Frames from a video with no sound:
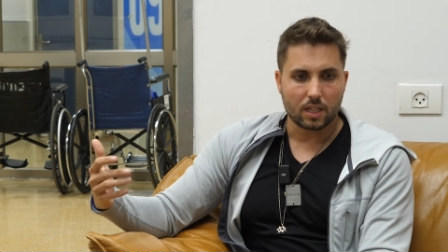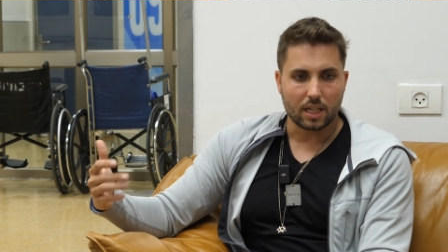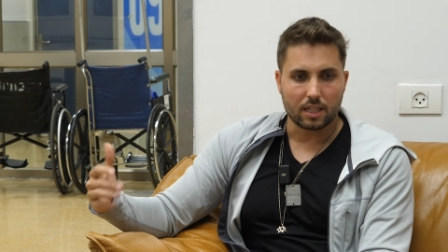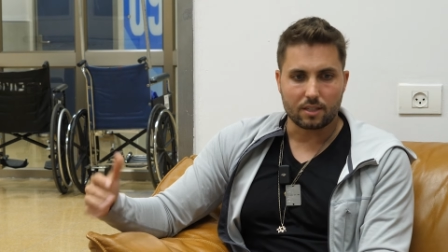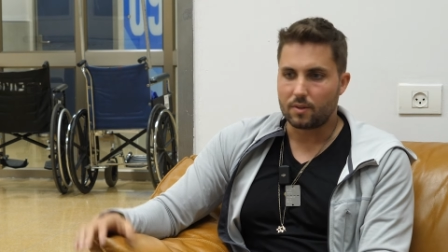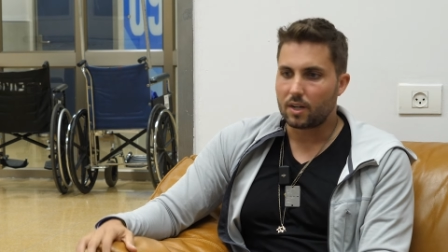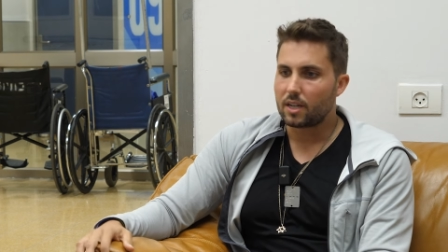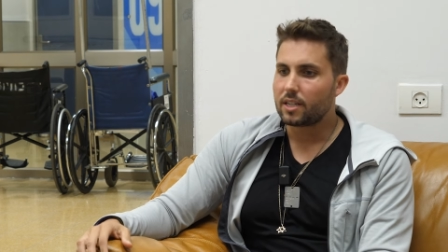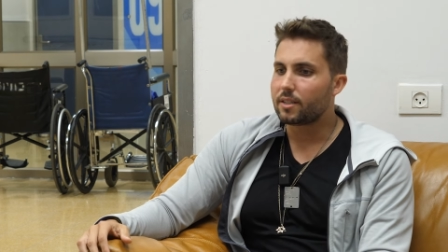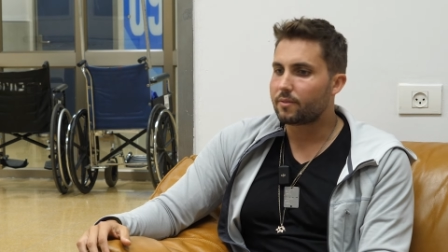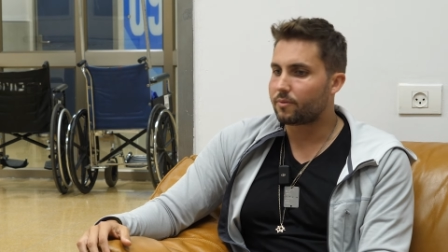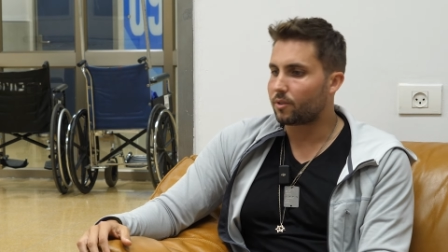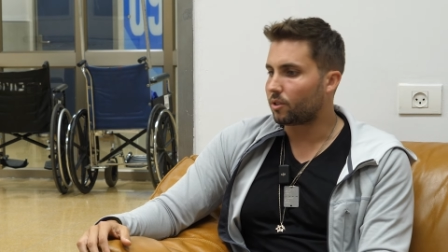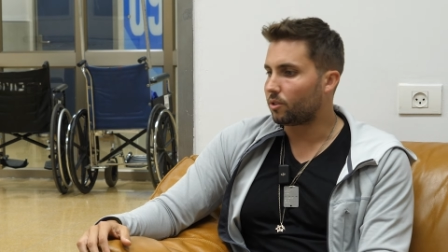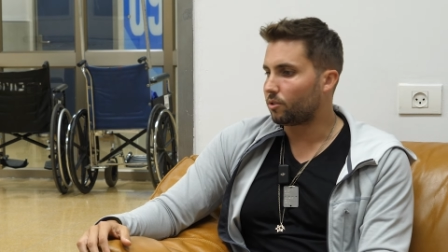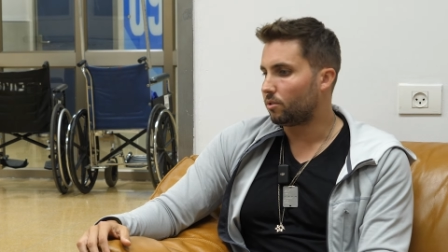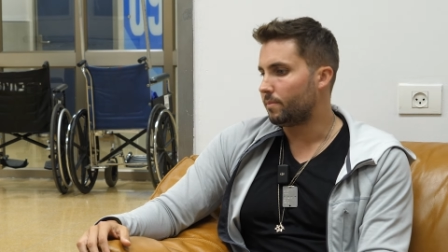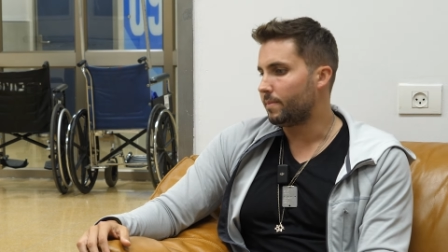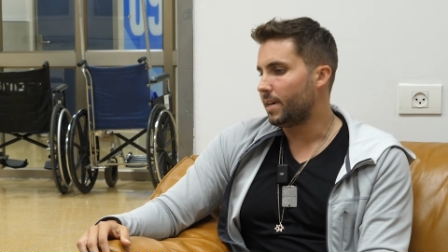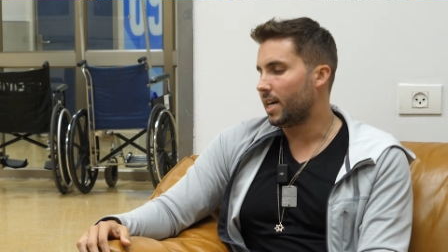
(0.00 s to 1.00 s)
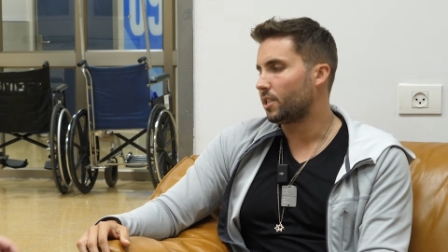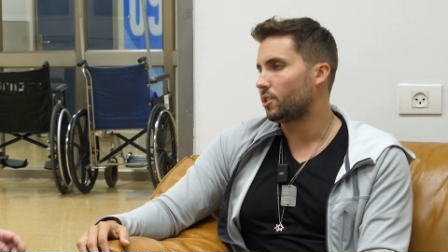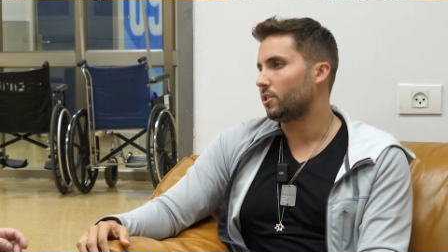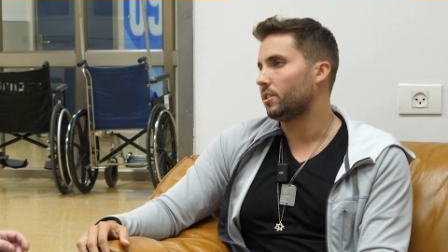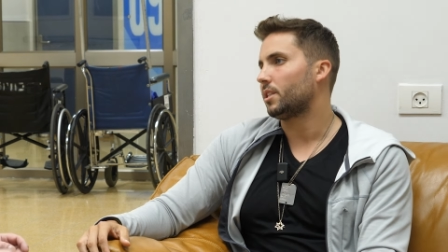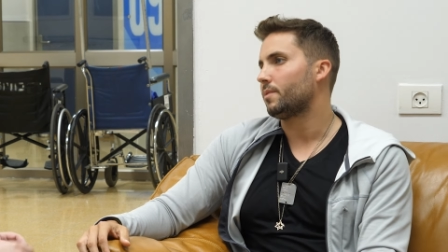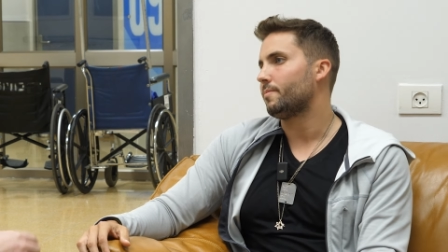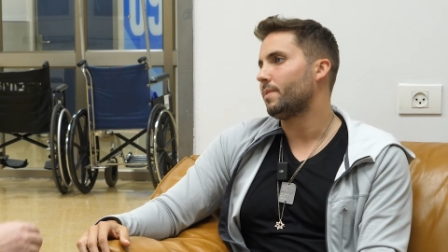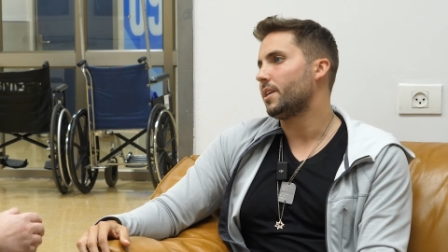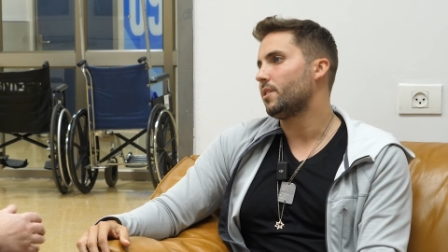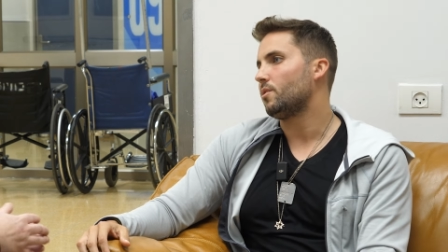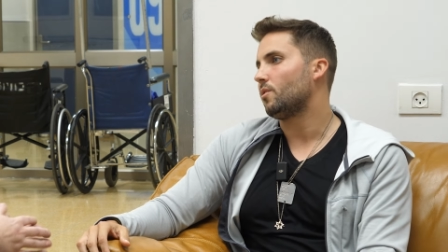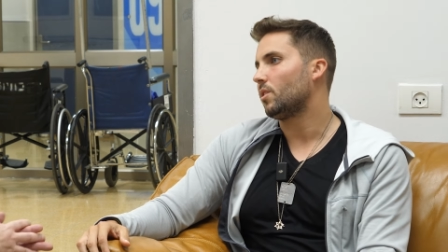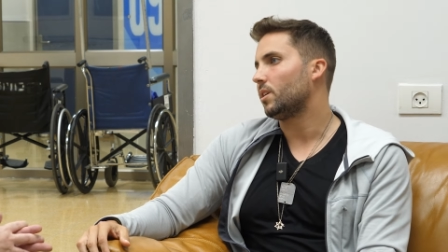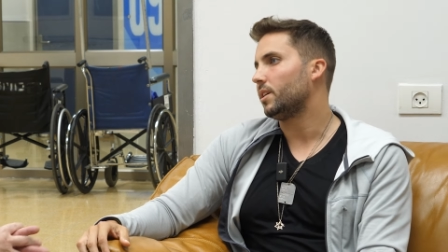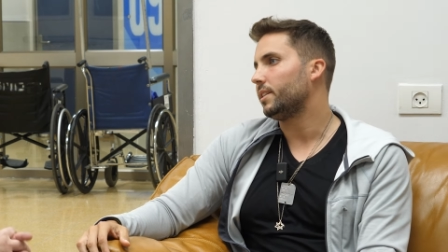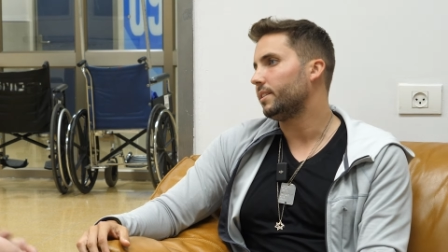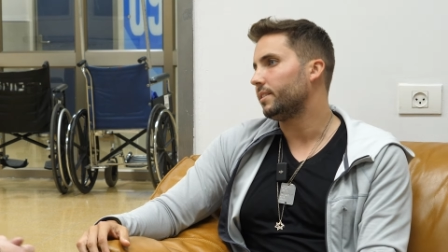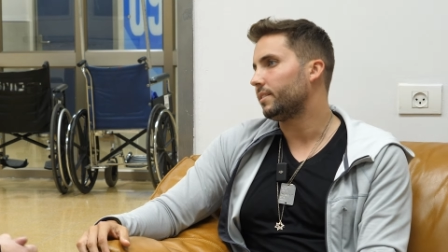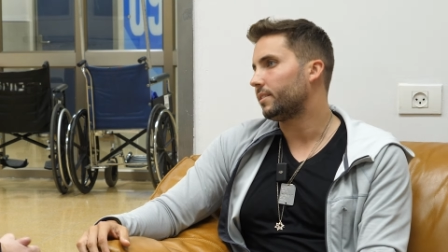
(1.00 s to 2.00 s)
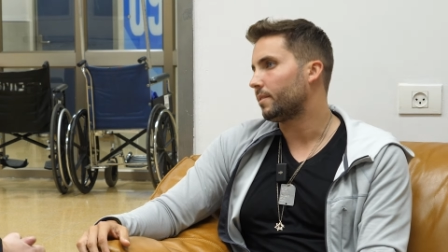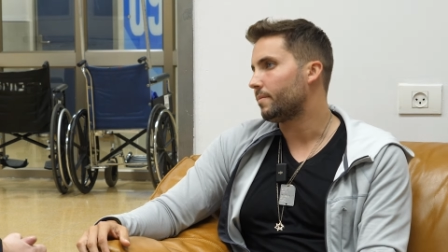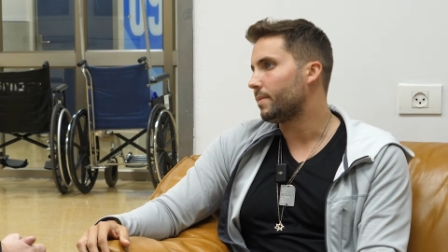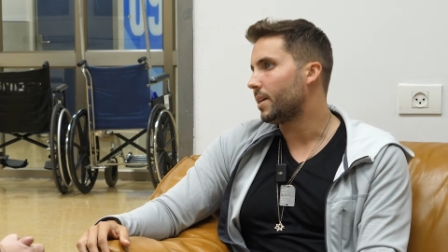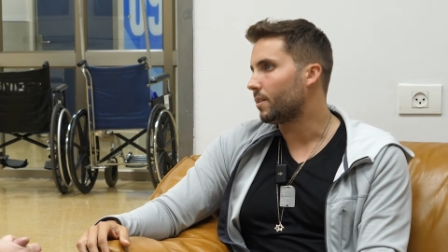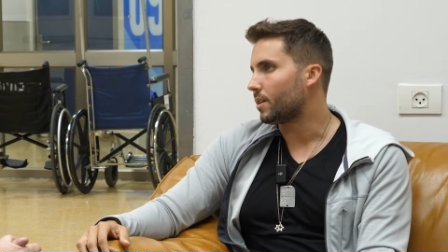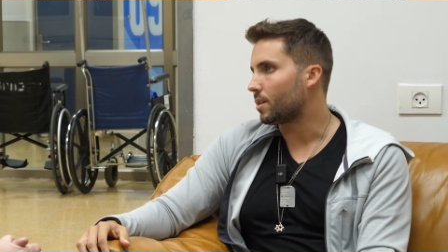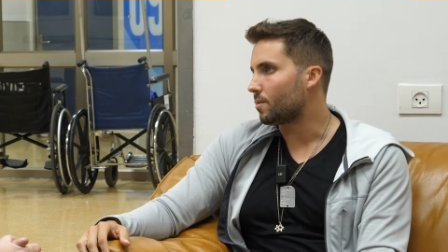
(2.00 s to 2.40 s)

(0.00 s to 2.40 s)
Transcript: it's very difficult to imagine that the minority is somehow